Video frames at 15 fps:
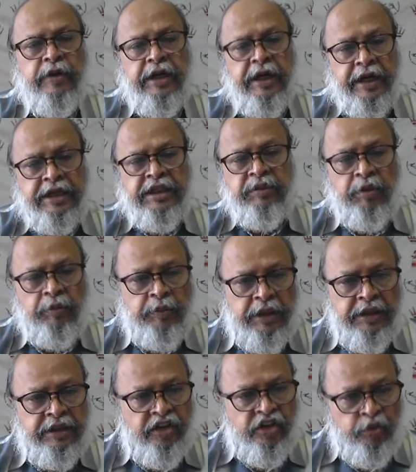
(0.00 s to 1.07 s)
At the
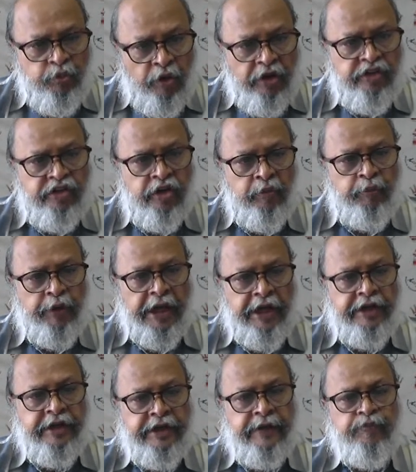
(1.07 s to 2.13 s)
moment, this pawn is on
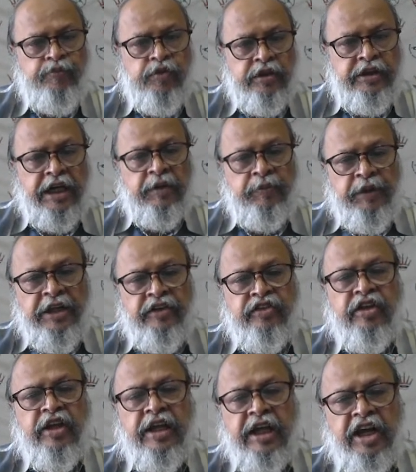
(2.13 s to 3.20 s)
priority. That
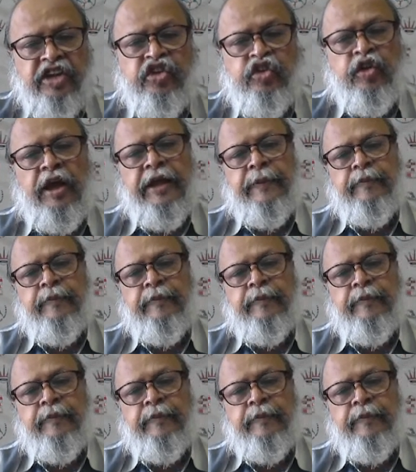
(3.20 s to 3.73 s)
means h5.